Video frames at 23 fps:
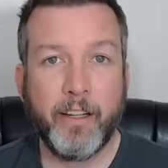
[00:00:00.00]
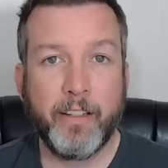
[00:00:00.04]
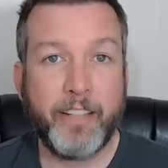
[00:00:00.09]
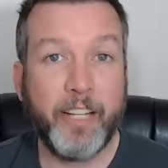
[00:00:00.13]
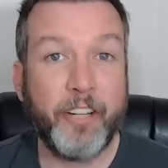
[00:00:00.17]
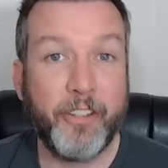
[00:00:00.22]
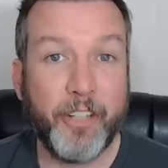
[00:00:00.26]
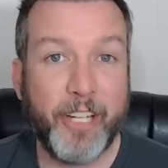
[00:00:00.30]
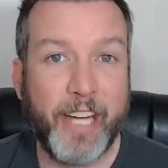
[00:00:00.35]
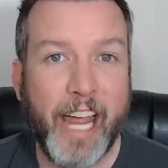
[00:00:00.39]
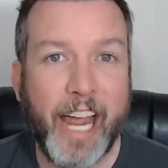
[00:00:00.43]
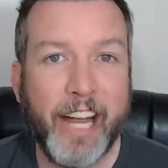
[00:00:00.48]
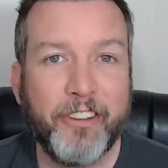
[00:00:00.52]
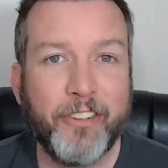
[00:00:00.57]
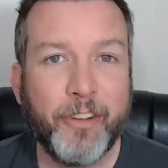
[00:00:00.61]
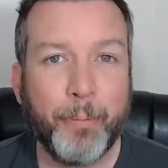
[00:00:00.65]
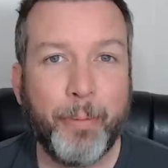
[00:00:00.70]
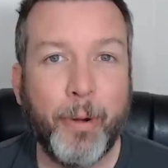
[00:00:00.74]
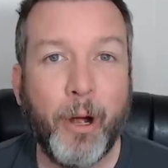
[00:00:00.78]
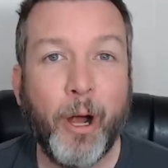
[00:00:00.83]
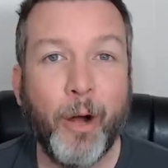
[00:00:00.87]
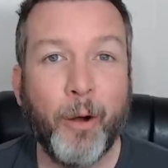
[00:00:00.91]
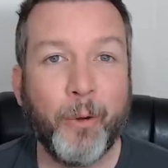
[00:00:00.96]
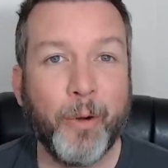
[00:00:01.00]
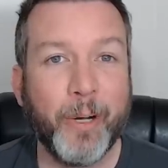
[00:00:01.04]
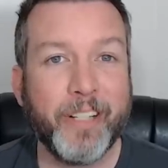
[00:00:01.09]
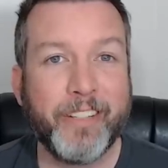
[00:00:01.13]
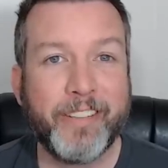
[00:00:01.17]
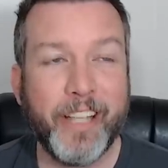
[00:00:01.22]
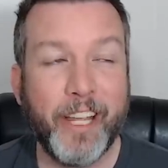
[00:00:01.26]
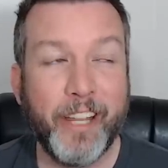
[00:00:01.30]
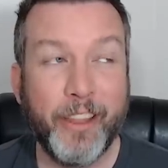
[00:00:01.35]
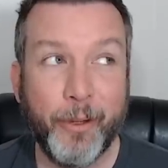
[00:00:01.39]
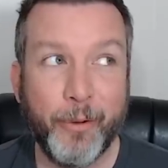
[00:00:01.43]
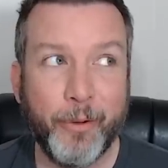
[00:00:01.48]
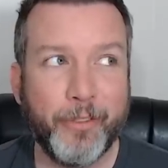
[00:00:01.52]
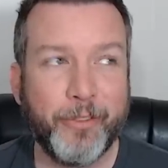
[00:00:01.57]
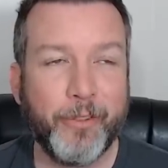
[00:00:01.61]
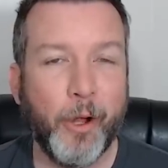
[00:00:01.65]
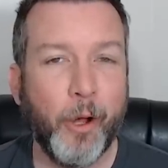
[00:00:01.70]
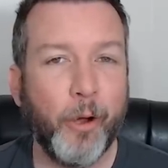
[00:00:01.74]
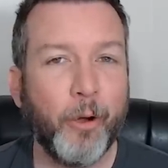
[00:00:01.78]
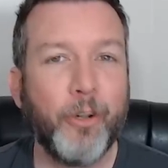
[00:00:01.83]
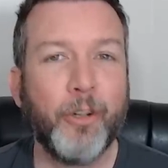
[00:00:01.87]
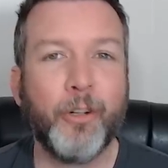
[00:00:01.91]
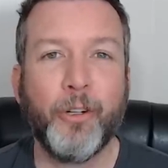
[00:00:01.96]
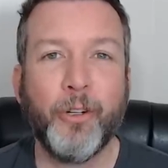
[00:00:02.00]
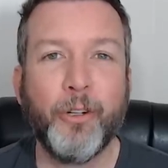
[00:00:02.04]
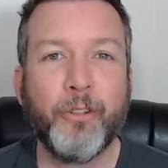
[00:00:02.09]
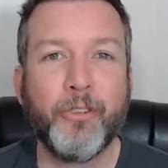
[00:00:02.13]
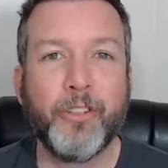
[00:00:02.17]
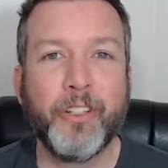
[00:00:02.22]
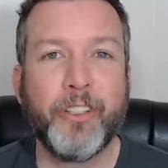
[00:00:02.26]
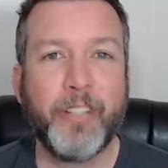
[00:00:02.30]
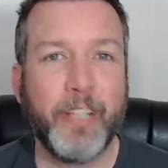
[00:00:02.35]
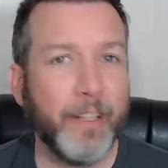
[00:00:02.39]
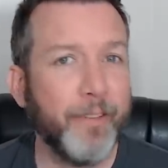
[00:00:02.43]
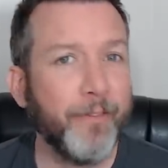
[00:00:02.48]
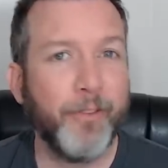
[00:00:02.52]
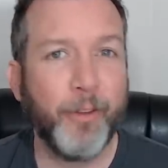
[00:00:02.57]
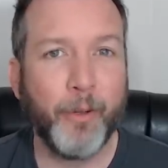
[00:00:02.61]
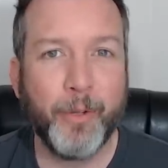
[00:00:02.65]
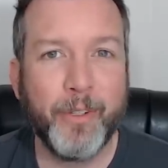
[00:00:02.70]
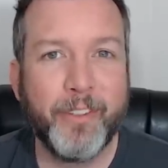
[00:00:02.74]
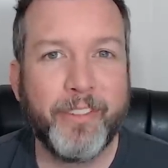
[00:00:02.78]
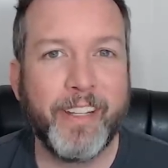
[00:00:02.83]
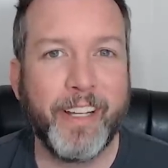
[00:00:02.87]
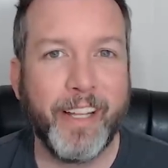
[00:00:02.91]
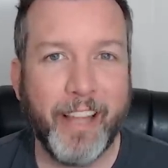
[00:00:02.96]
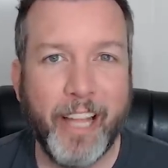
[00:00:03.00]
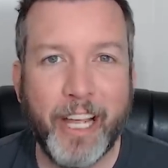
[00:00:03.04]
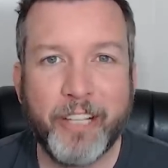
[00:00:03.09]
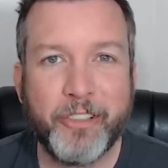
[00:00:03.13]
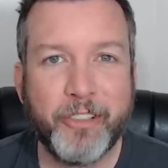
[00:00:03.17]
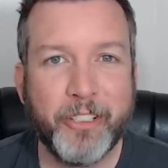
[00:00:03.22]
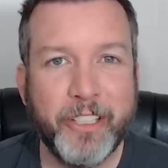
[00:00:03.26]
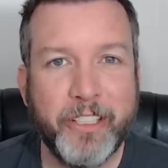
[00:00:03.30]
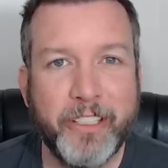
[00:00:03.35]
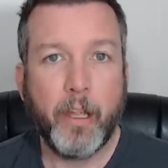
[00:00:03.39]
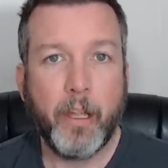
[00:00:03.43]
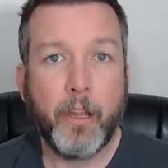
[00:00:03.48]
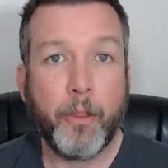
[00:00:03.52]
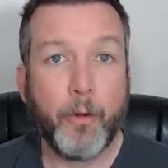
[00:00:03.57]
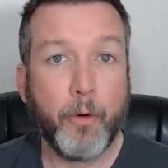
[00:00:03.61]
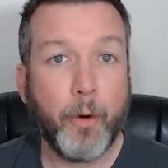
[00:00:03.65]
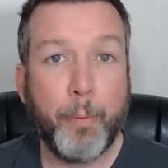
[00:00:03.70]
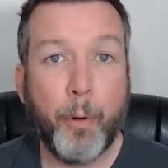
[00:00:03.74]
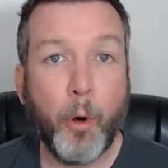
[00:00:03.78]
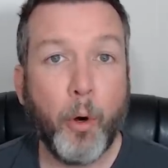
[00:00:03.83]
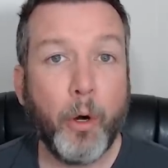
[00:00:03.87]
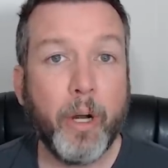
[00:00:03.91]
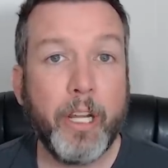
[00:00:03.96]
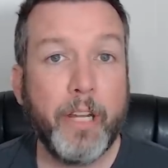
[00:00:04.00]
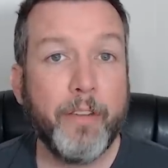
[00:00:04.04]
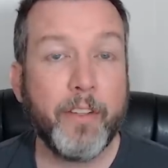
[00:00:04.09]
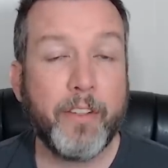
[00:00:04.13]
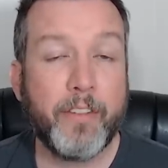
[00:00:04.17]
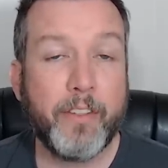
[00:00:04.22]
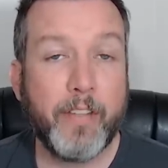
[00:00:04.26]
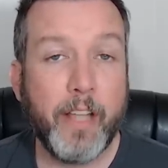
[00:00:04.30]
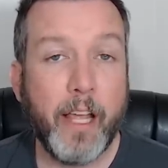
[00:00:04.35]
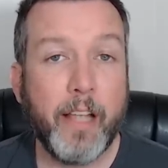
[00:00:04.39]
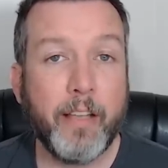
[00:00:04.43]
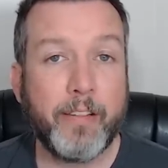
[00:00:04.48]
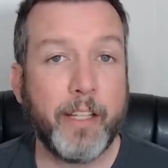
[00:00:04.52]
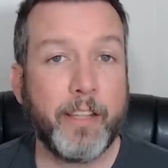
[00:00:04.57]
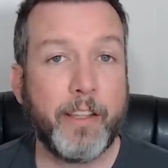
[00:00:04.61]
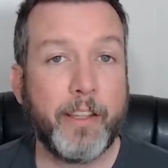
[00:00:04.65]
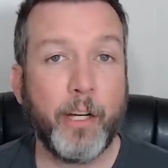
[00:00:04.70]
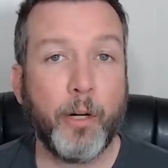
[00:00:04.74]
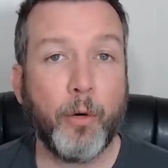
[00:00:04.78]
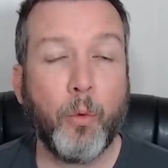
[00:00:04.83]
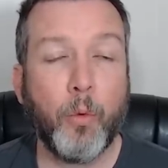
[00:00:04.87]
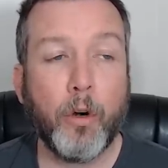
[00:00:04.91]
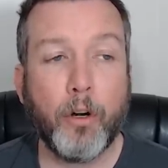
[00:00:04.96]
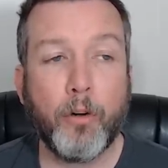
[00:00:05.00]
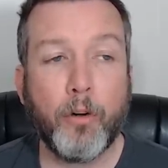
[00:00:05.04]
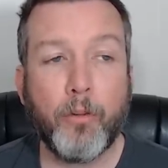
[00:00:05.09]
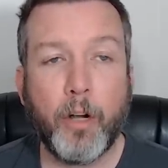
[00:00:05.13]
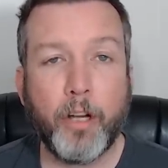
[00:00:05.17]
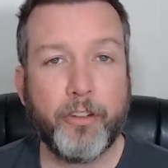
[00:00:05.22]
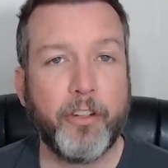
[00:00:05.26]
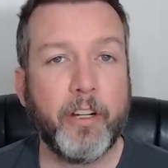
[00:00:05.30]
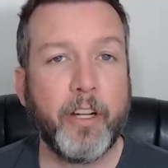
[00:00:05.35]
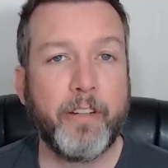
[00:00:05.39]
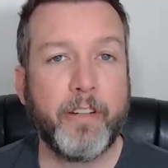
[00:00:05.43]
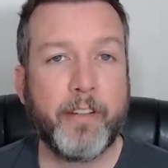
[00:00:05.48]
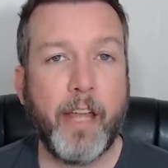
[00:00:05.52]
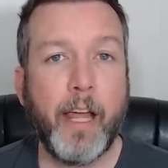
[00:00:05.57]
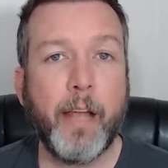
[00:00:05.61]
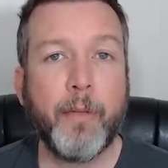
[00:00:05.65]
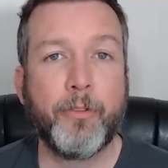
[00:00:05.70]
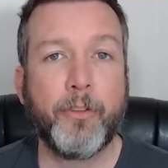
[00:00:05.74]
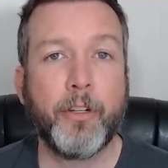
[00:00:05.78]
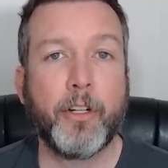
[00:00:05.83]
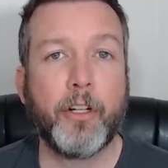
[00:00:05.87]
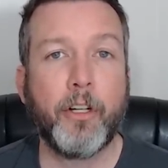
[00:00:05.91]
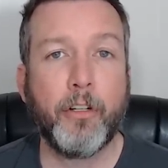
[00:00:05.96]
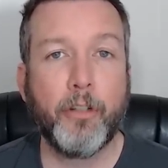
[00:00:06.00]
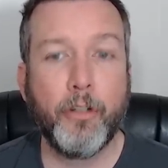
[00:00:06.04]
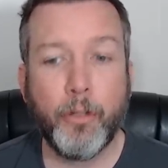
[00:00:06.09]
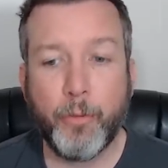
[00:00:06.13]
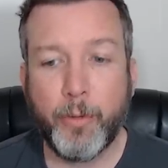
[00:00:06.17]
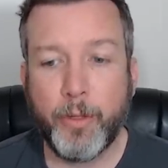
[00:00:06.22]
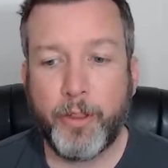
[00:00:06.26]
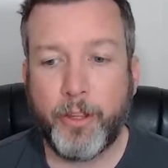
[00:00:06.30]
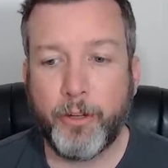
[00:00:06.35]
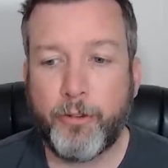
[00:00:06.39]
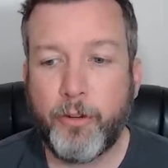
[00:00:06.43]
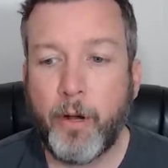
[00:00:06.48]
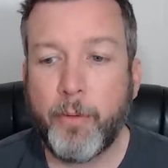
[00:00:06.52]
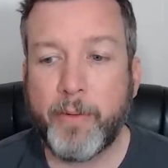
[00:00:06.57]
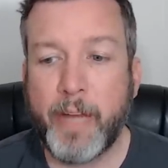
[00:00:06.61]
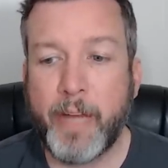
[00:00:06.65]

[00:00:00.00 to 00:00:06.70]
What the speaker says: Did you catch the part where it said there was no collusion to influence the election? The report even says that there were Russian attempts to collude with the Trump